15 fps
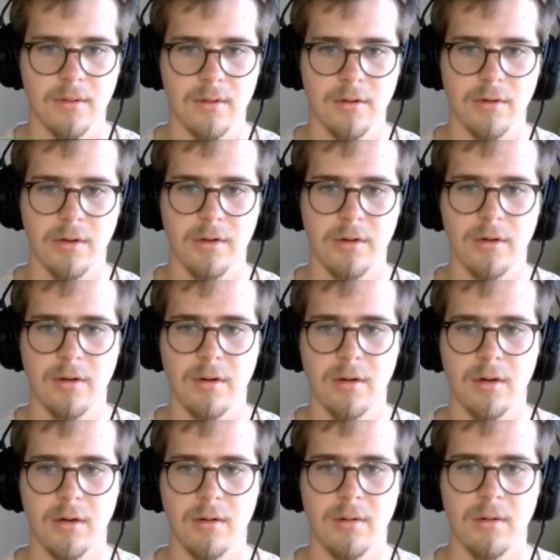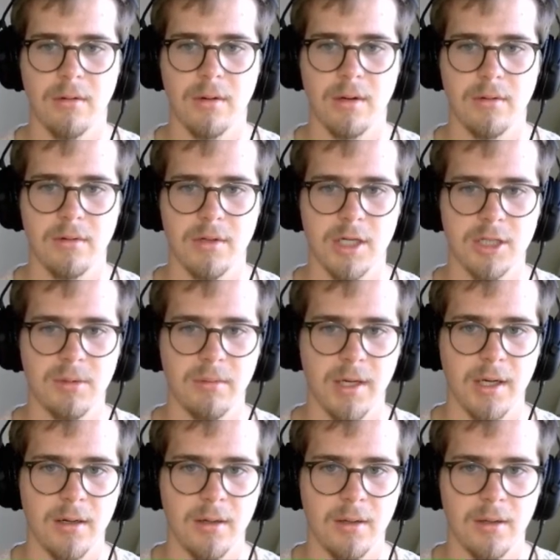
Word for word: Oh no no no no no no no! Don't touch me, man.